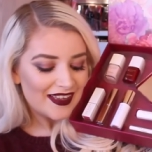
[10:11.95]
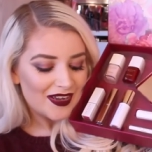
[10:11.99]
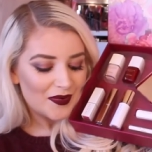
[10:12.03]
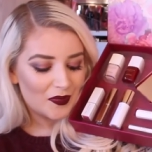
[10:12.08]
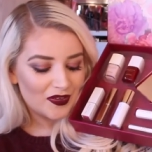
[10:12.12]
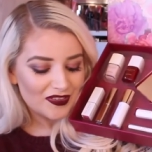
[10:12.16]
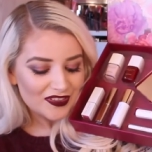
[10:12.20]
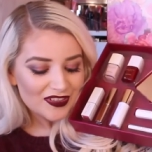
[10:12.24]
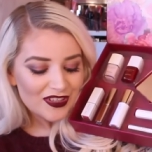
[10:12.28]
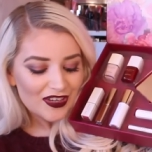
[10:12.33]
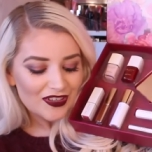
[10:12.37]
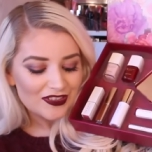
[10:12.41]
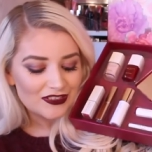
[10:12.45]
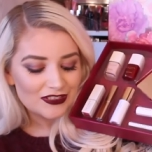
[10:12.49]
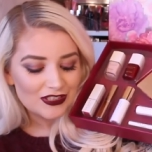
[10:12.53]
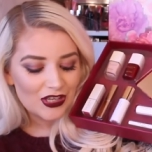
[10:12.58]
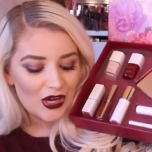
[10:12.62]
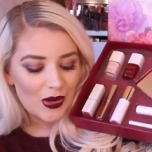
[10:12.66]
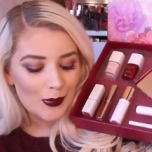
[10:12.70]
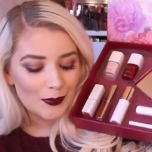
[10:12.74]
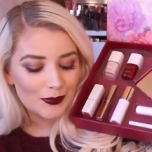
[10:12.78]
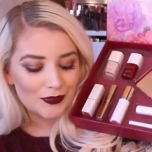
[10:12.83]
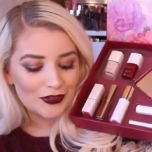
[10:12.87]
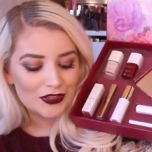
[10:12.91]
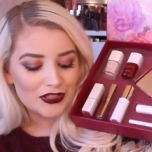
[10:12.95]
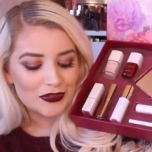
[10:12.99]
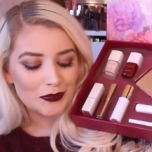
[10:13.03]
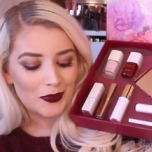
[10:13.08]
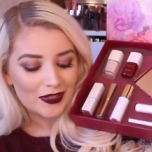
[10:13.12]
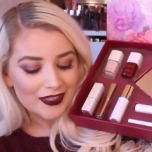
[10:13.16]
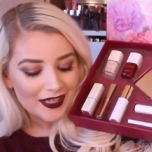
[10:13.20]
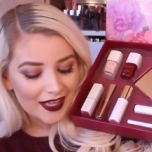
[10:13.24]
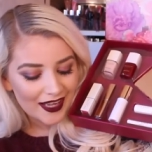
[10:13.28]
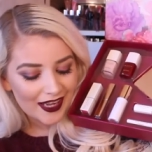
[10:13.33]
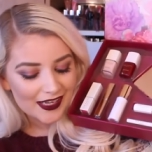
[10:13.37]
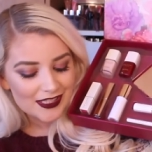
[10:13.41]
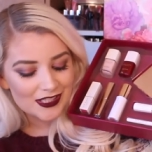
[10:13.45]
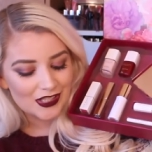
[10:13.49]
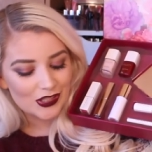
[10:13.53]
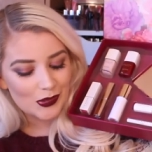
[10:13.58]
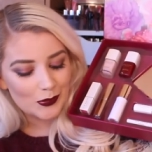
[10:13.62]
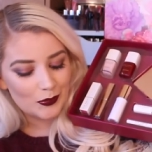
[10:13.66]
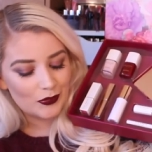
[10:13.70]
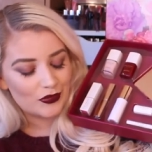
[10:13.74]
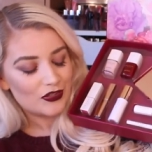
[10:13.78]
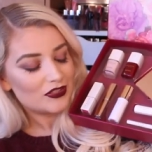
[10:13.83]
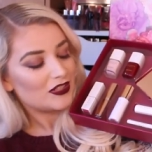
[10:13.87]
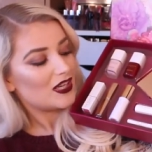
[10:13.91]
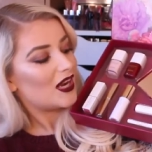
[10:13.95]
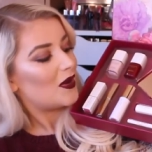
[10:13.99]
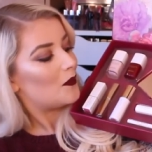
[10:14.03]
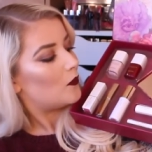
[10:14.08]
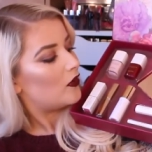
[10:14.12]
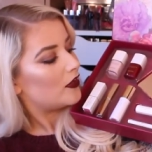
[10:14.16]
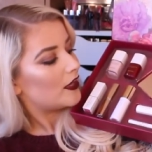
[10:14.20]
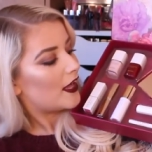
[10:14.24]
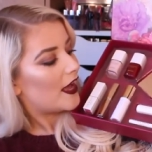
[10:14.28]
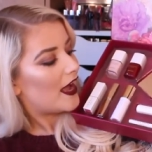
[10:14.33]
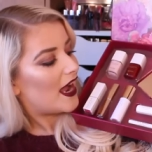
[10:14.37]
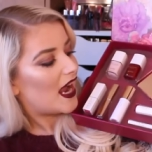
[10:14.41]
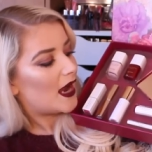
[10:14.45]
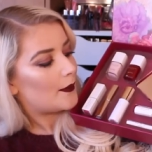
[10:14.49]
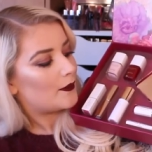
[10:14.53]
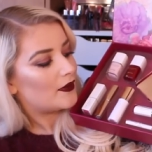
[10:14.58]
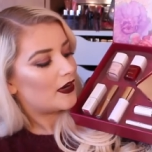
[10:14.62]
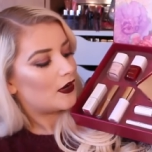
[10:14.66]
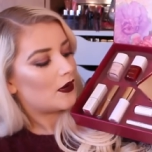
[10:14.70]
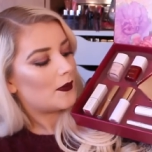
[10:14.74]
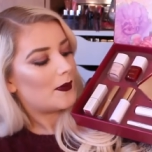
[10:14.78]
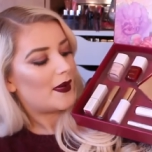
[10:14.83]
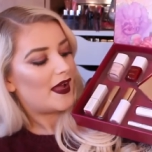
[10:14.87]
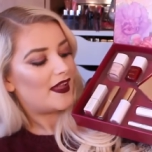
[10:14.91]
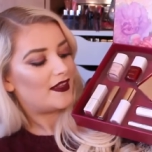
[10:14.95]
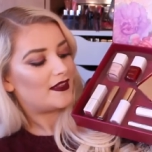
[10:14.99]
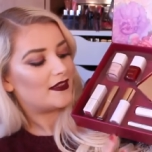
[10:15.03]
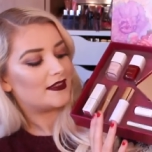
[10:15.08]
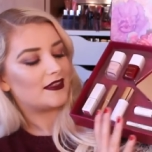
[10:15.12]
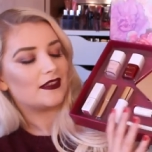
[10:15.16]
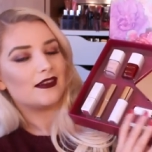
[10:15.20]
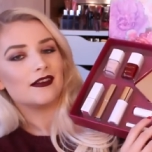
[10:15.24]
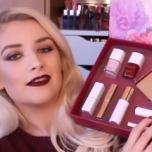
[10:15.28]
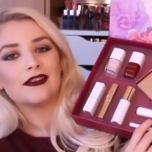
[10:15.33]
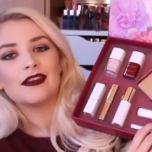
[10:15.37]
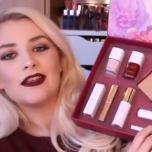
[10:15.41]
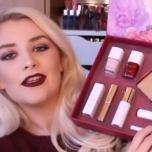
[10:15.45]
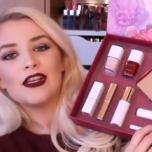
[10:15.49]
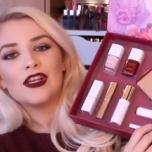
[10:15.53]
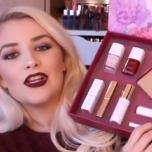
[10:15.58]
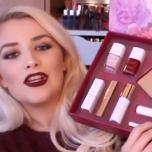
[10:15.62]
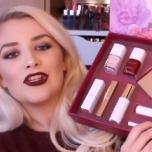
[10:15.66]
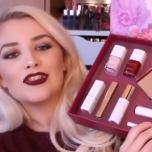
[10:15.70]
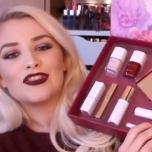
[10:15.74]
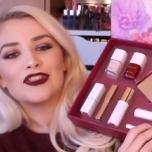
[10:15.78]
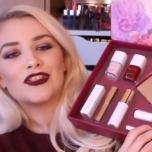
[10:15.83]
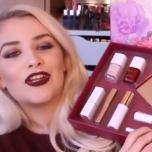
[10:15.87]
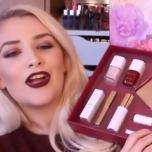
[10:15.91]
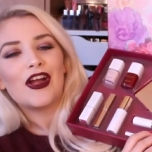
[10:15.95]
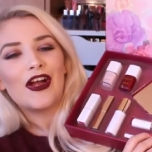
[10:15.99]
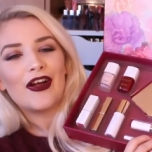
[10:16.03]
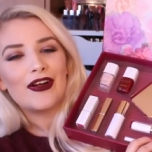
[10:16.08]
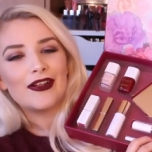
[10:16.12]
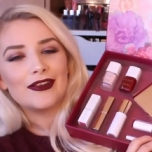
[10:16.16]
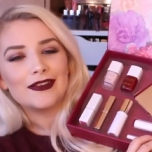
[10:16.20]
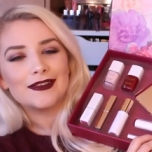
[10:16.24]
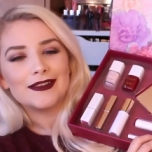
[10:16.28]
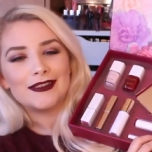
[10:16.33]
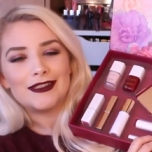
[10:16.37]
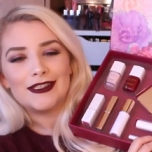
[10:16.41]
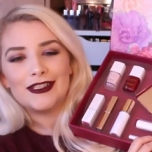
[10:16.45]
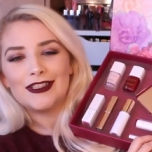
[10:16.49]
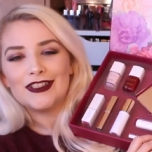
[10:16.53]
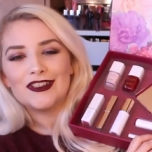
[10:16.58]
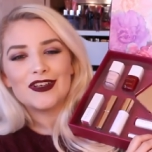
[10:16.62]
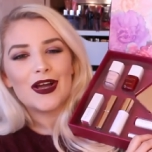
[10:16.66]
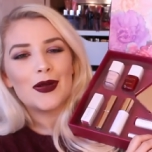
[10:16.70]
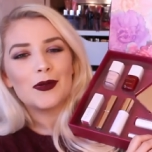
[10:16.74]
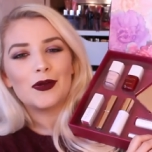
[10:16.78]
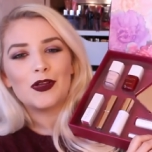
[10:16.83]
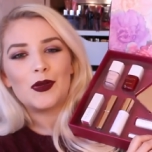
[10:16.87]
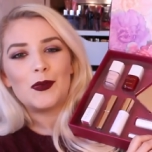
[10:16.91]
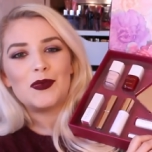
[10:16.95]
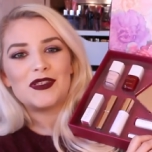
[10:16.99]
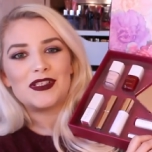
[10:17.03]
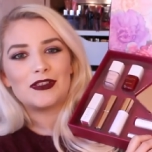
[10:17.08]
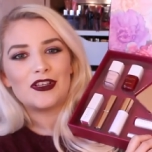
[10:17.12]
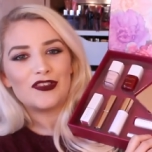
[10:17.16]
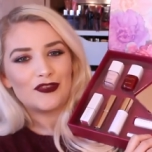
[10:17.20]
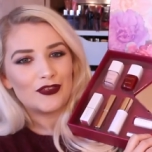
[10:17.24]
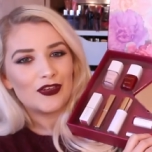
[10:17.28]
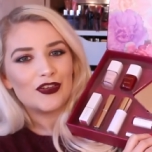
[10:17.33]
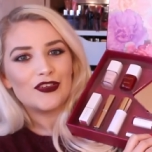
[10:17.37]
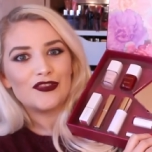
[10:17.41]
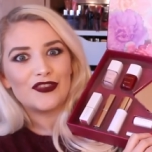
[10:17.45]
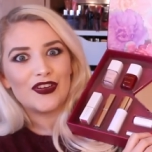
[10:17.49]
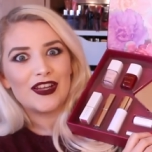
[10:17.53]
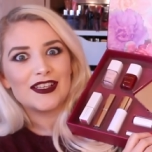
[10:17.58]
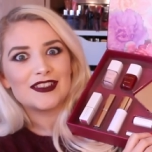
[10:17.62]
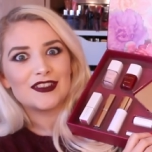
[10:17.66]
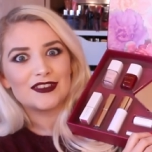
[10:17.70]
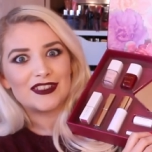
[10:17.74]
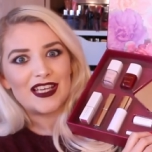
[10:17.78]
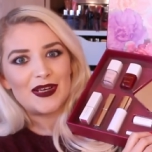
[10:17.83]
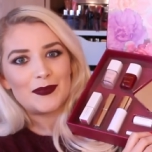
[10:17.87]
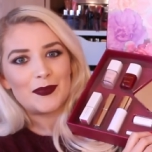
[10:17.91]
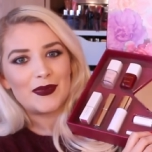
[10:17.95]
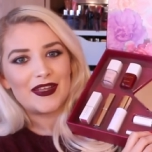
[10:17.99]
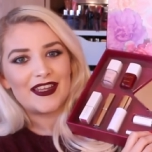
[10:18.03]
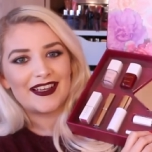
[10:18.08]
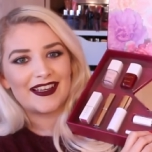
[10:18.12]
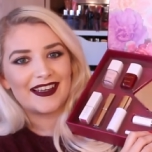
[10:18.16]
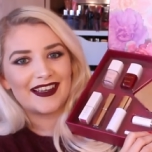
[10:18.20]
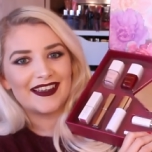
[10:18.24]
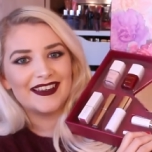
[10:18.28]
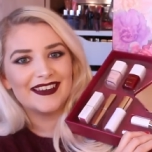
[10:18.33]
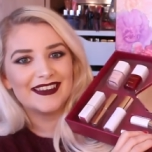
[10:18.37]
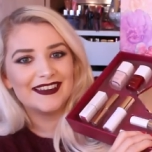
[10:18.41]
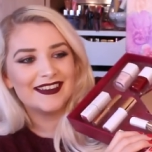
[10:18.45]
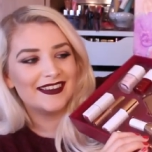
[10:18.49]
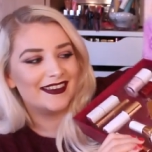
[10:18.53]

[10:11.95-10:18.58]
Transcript: One contour brush, one eyeshadow brush, and one eyebrow pencil. So girl, you know I'm going to be doing a full face of Ted Baker.